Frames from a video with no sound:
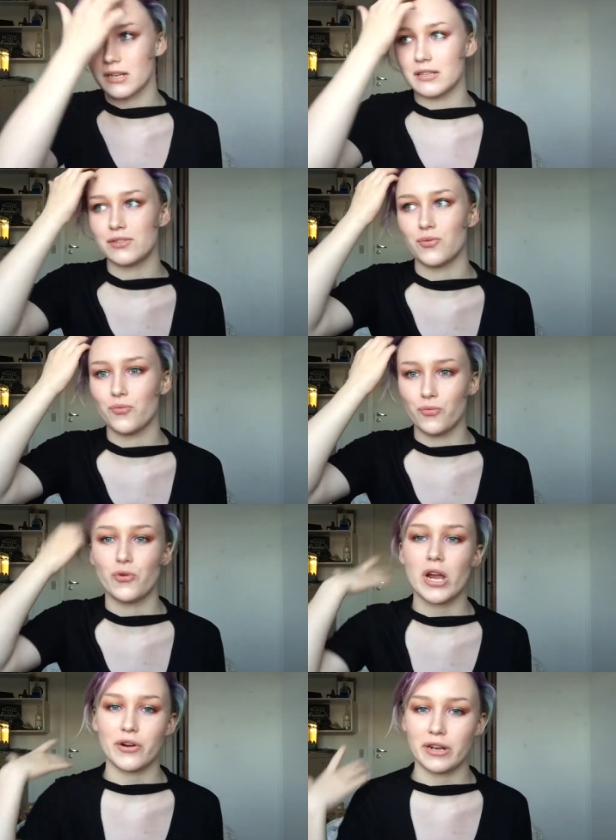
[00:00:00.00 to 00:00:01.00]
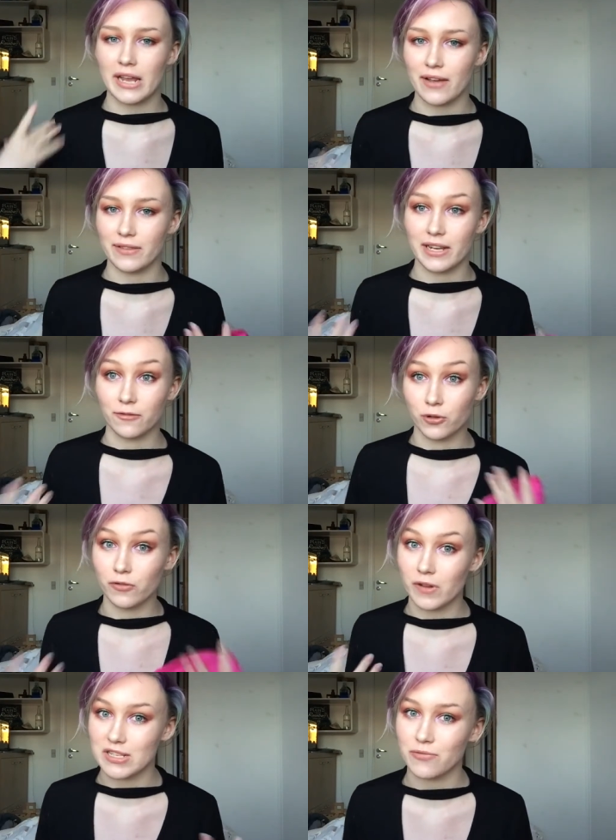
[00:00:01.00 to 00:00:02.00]
it's rare that I have like a full
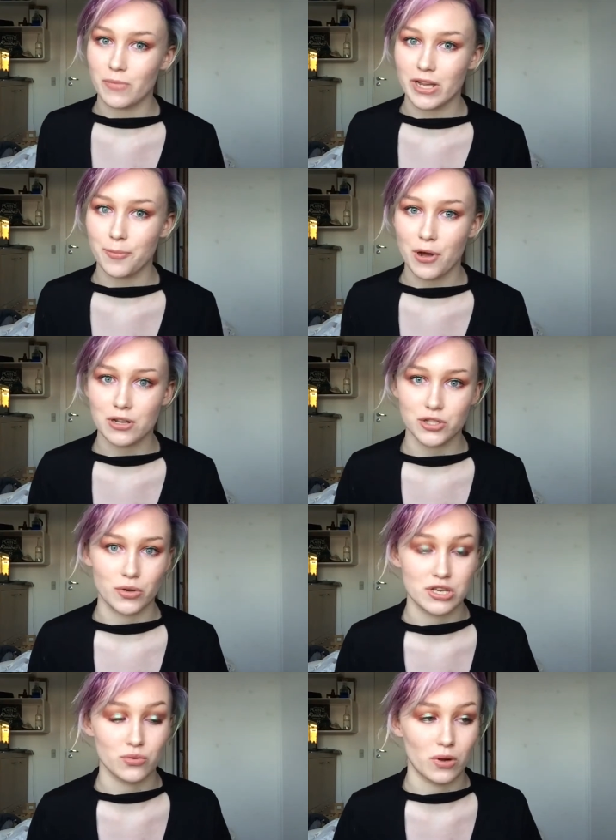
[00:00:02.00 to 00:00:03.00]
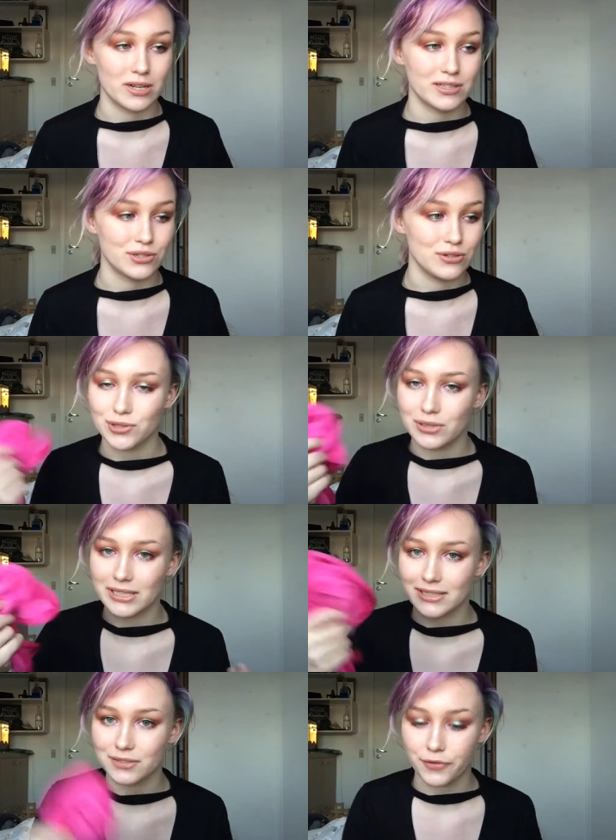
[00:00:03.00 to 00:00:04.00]
face of makeup on, so I just wanted to do
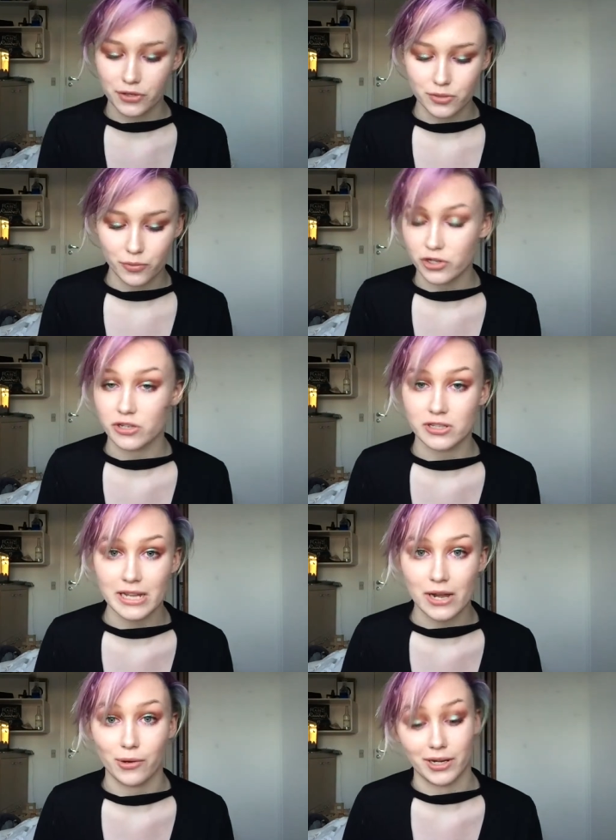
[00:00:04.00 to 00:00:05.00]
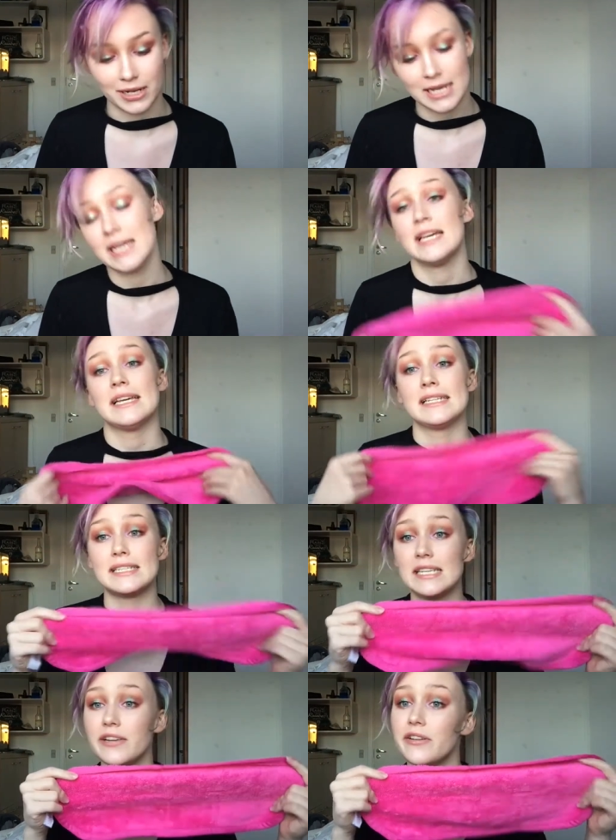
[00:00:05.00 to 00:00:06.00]
this first impressions now and
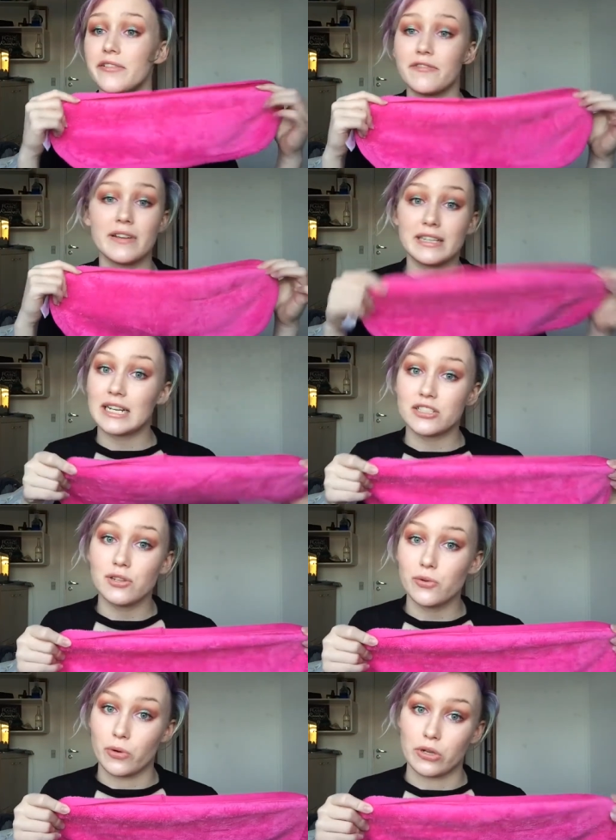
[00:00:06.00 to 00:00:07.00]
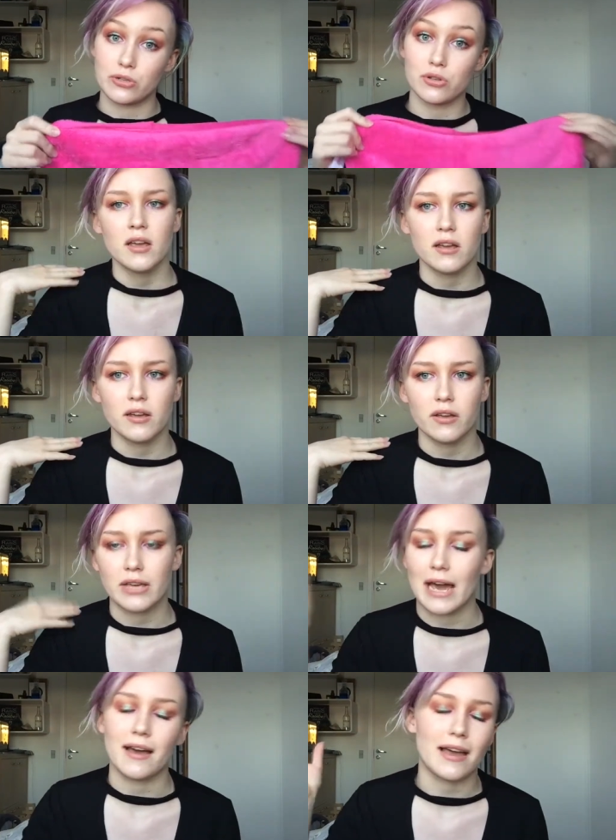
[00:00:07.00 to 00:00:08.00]
see if it actually works. Uh,
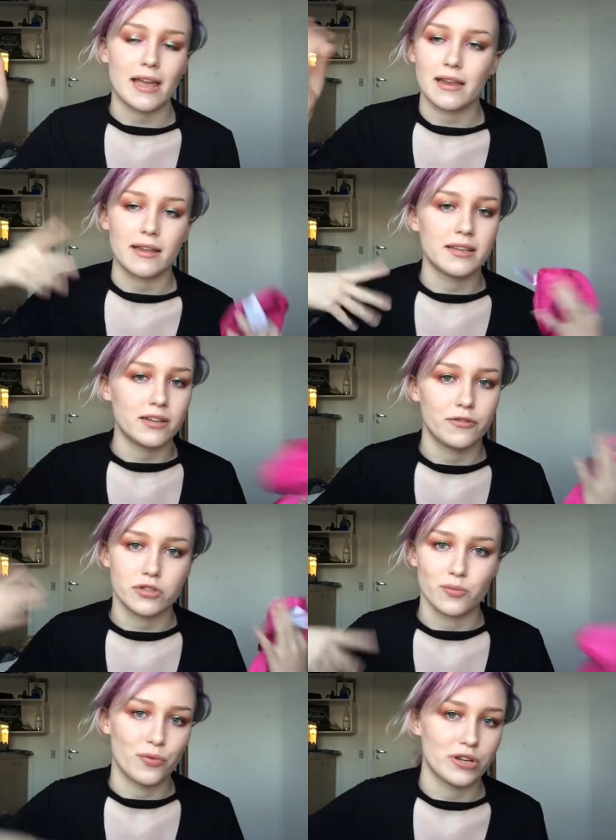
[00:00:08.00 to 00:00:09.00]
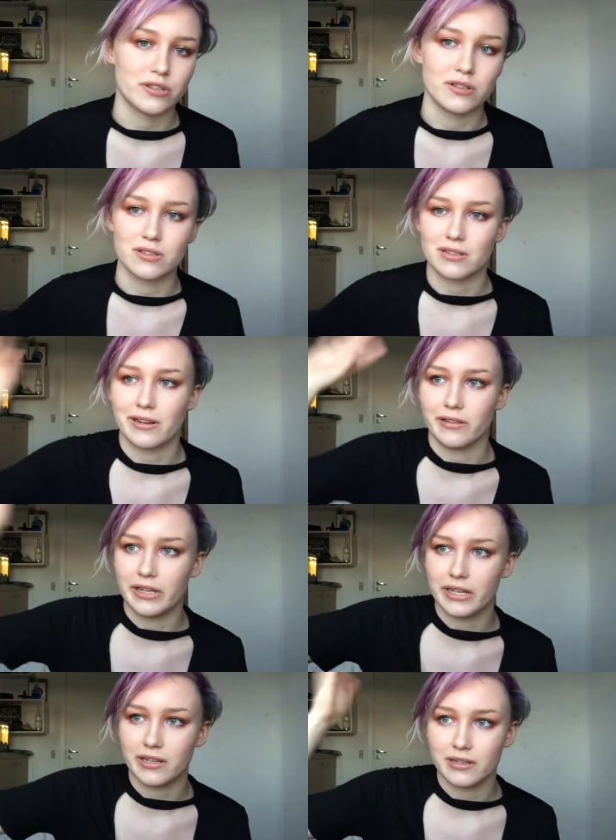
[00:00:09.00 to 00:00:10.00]
yeah, I, I did a first impressions. I'll
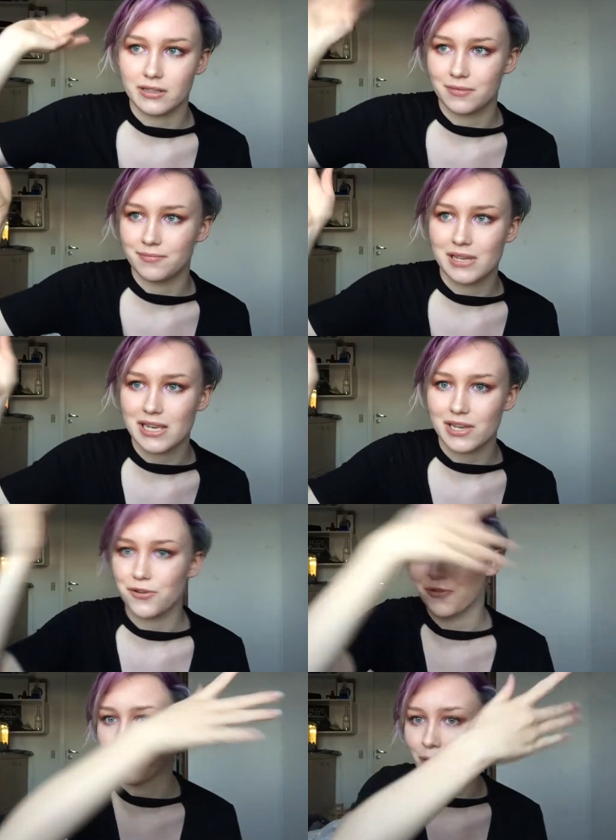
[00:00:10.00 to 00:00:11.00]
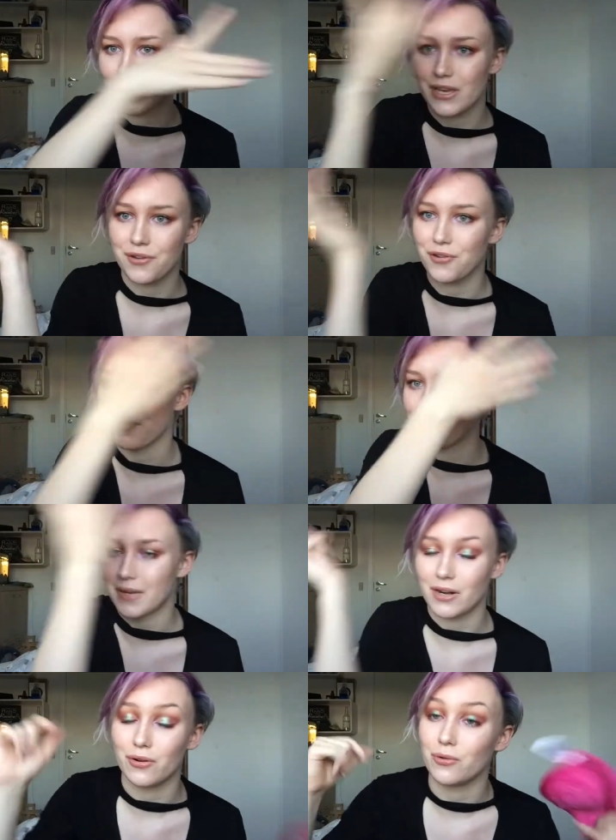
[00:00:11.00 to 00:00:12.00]
link it here or here,
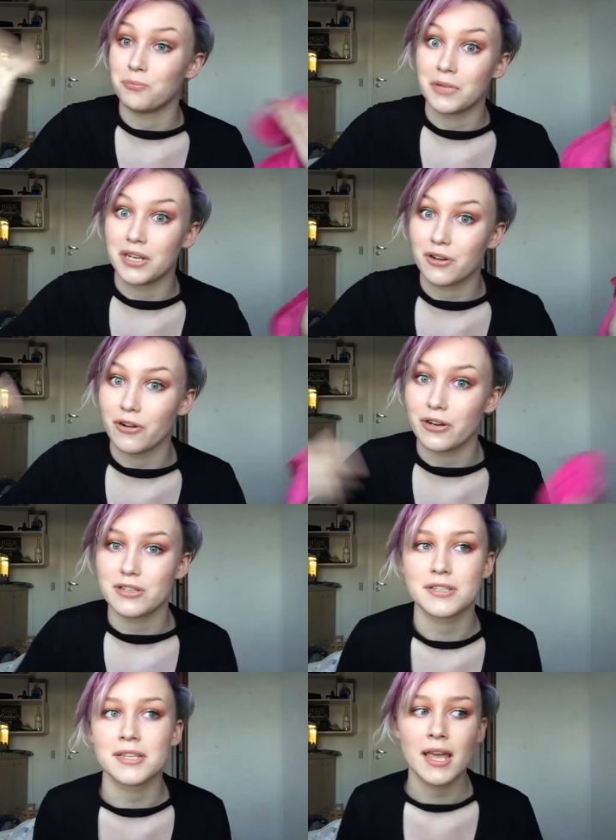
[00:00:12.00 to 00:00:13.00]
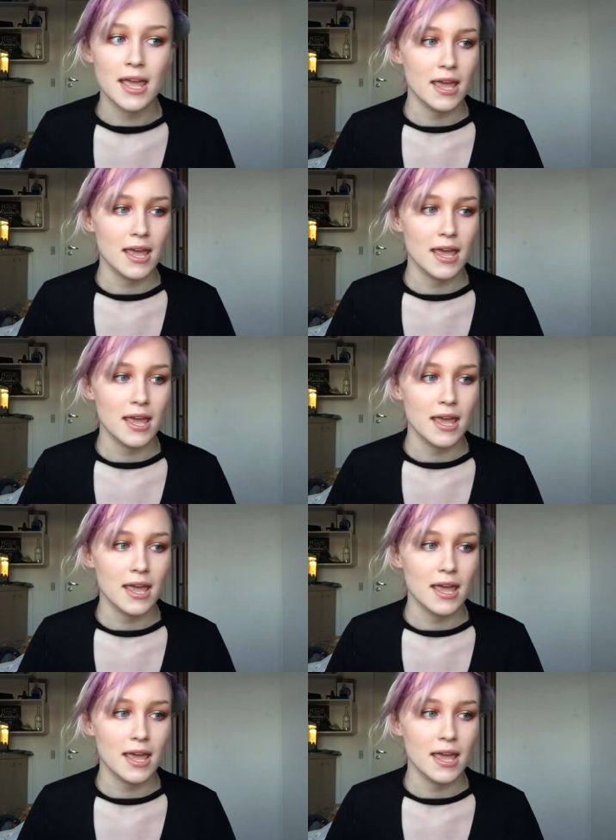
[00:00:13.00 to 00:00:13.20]
I don't know, in the cards